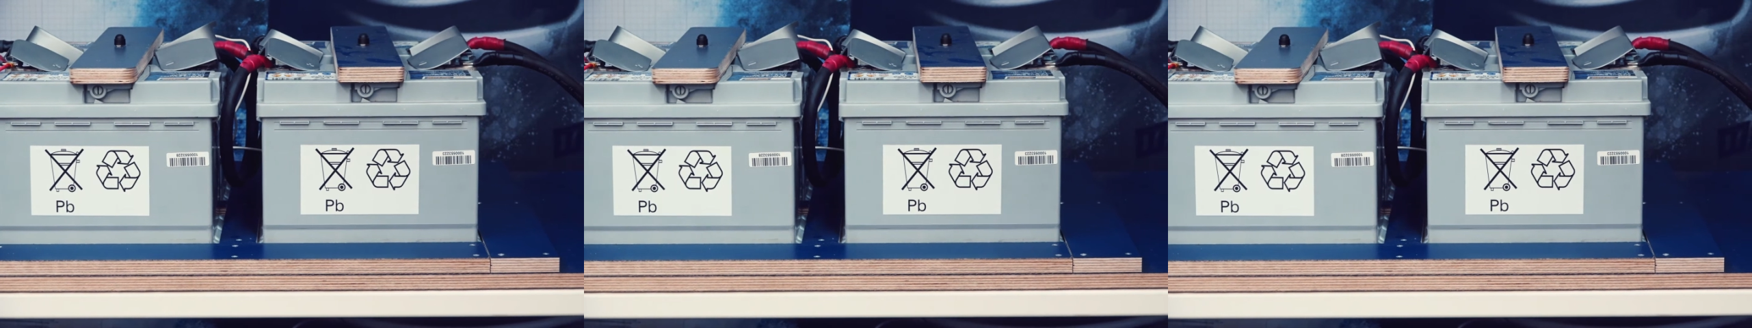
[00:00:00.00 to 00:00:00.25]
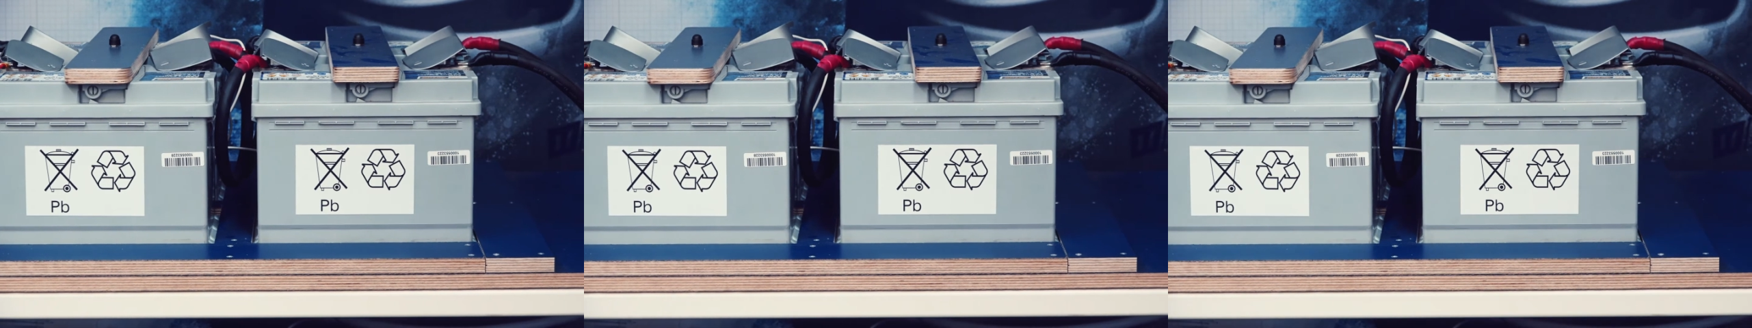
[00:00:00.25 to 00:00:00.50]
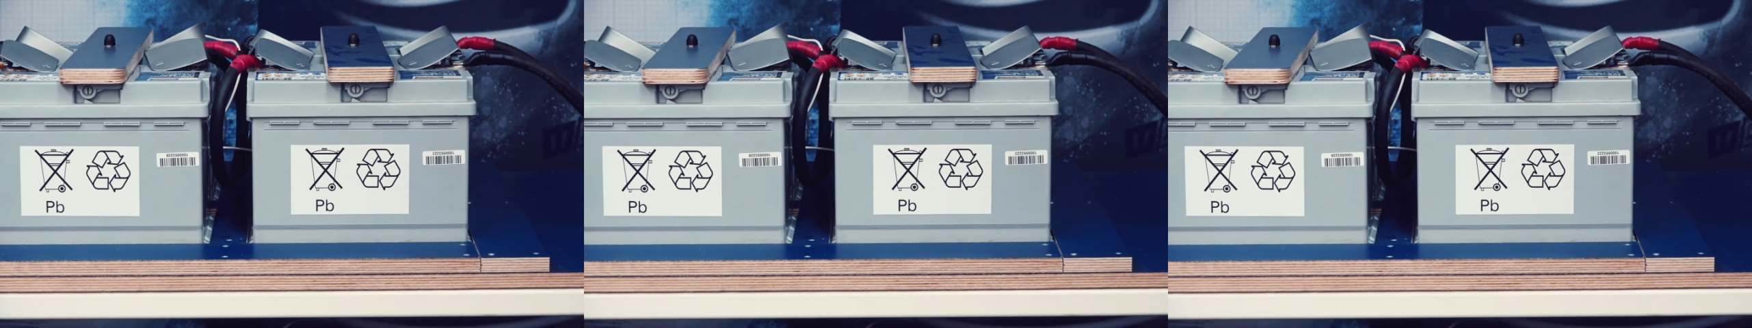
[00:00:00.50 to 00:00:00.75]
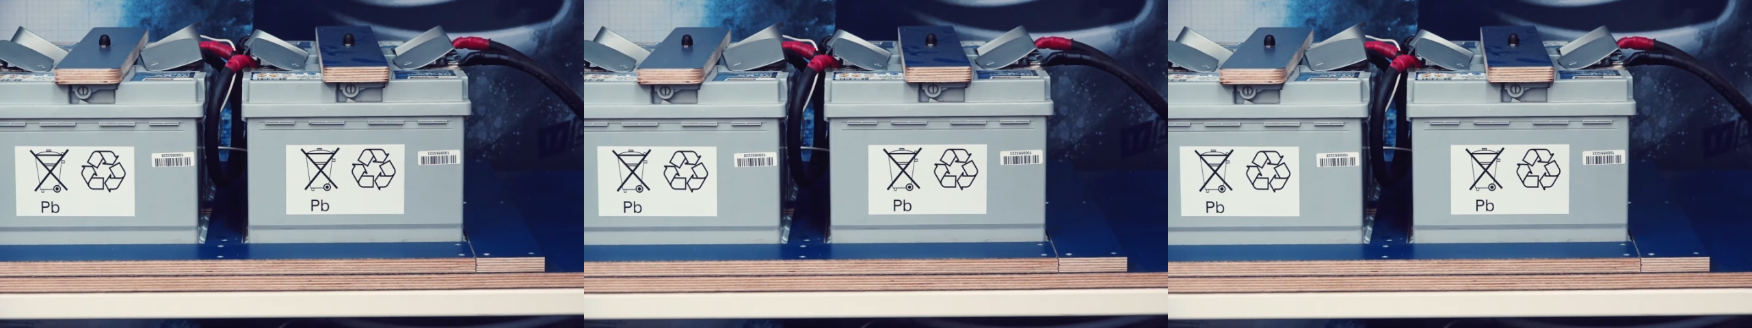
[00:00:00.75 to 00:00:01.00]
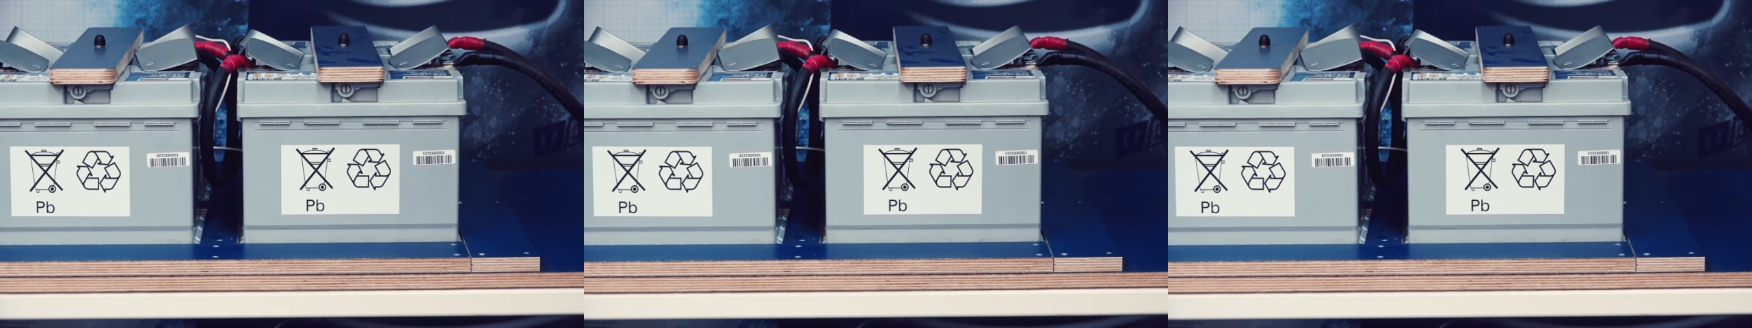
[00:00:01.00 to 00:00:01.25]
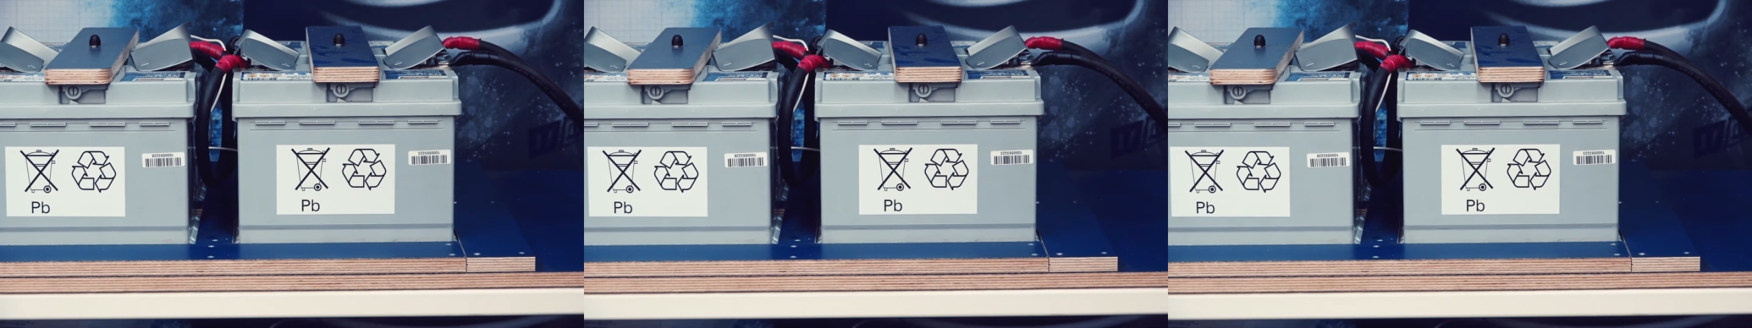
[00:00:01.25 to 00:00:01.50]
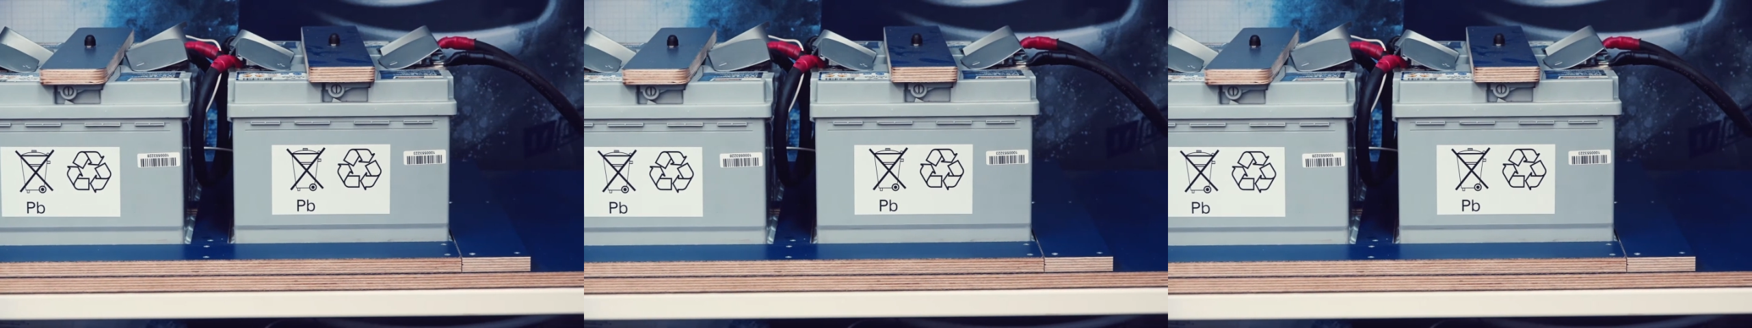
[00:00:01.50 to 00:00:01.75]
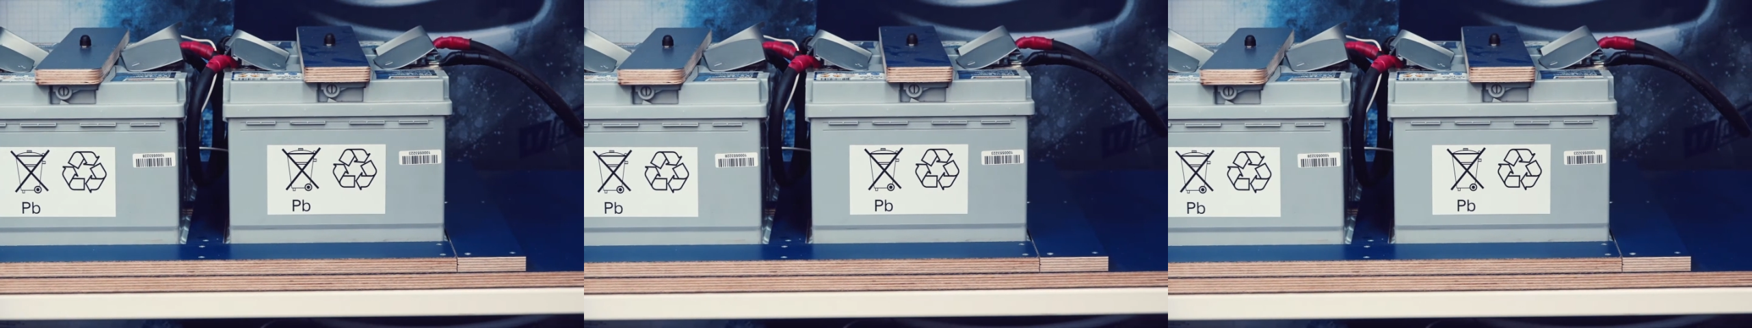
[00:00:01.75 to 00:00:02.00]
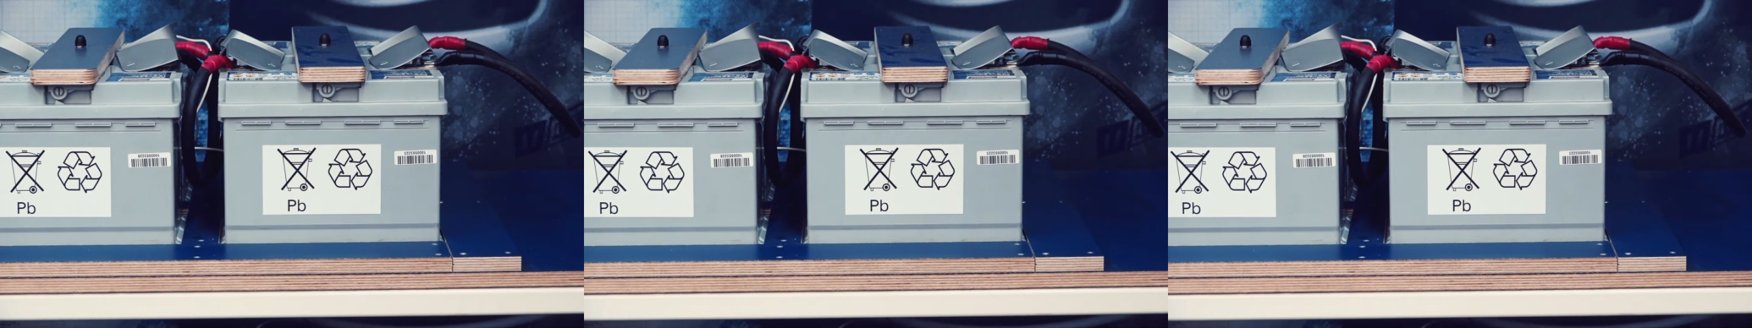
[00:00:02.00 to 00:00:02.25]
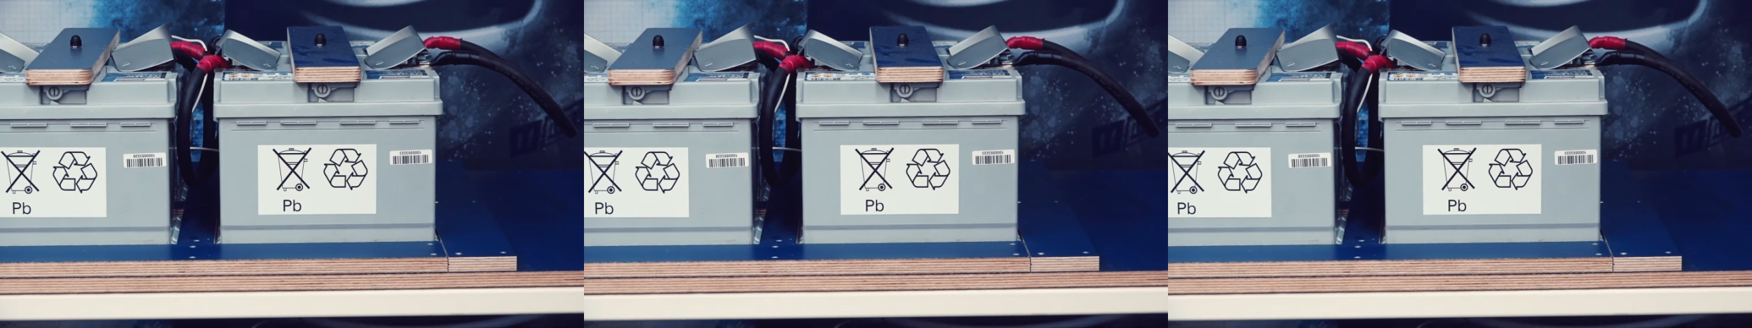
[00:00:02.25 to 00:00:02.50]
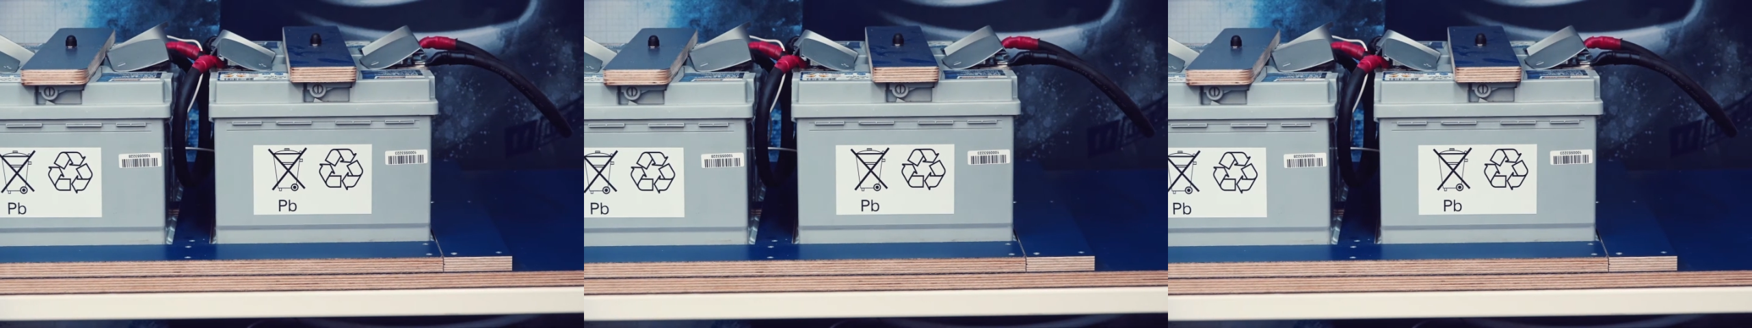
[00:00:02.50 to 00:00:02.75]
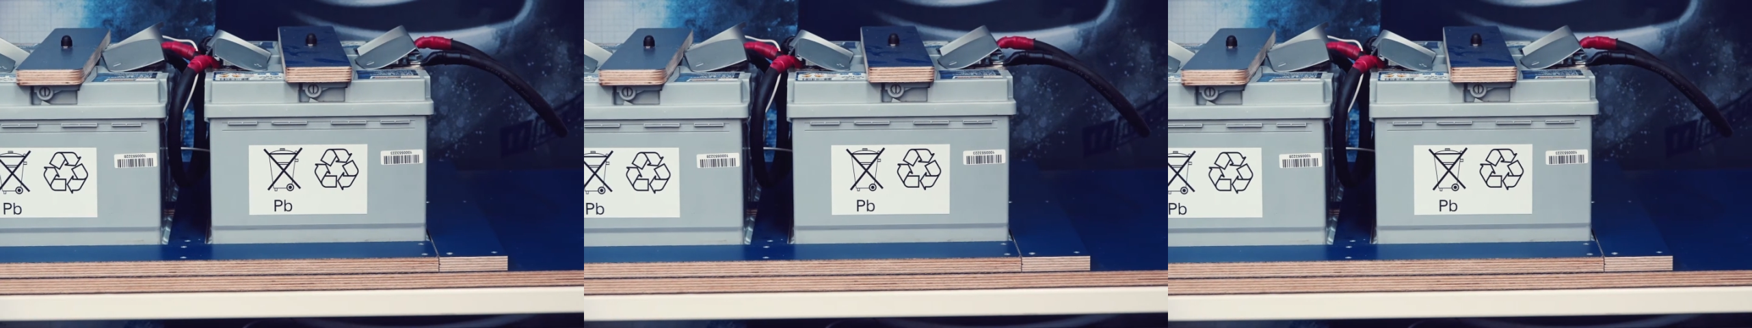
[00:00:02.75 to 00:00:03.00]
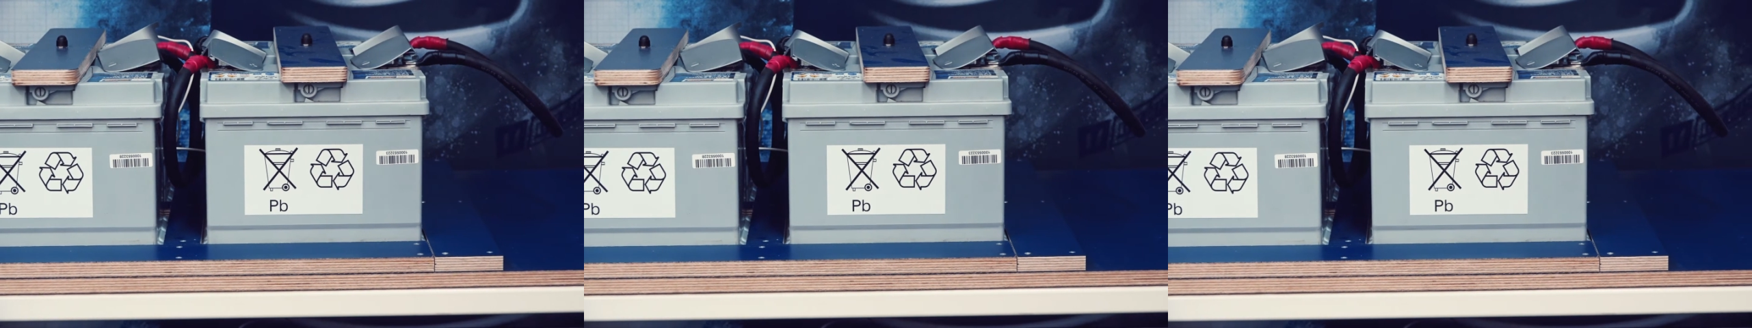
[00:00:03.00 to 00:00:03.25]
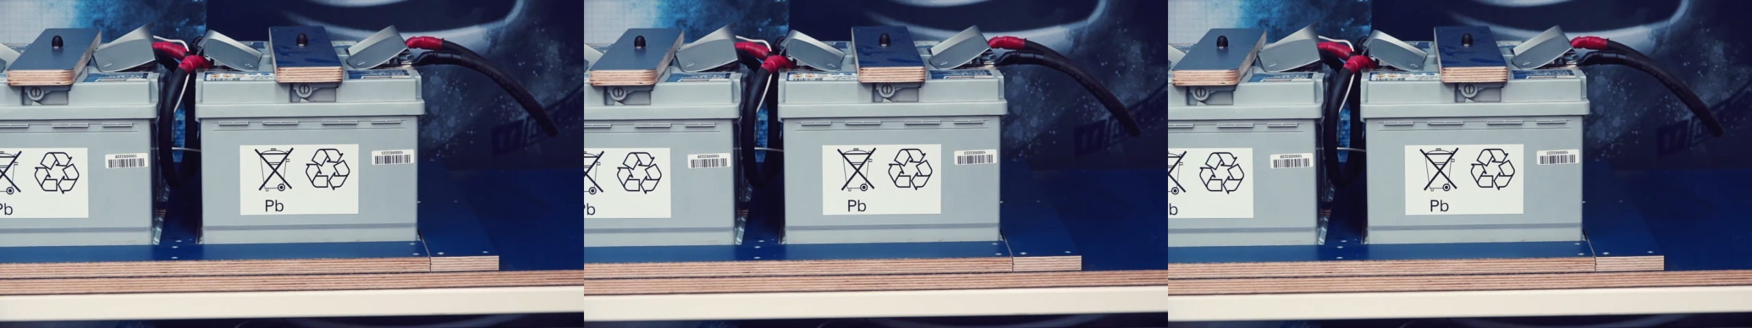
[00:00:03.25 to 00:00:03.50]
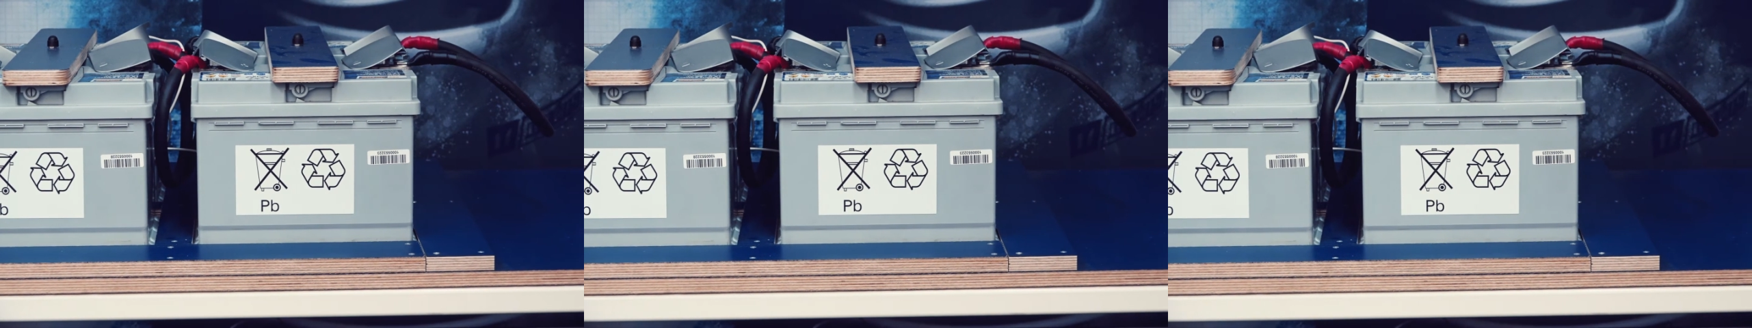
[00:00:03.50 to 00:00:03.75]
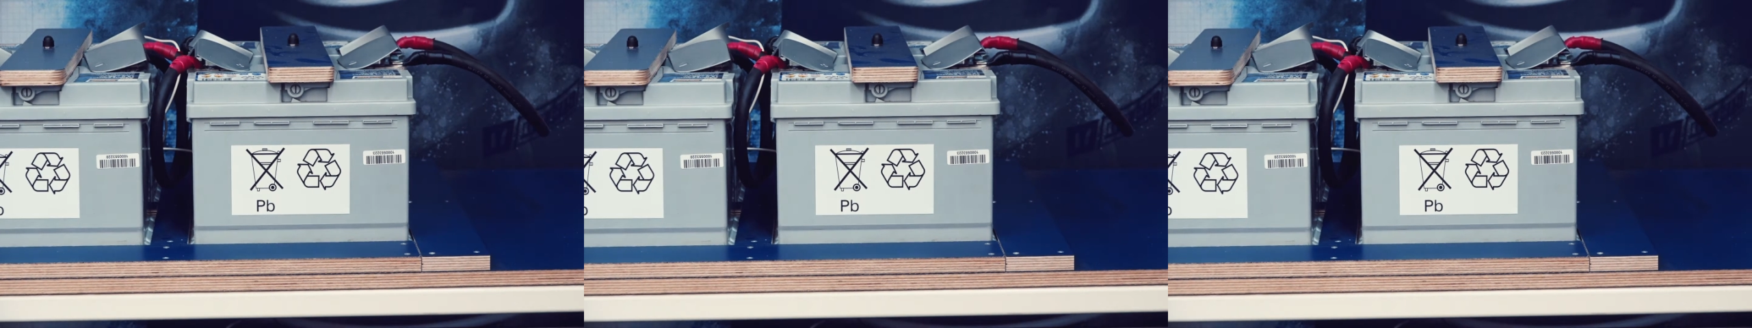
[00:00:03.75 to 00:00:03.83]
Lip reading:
[unreadable: no face in view]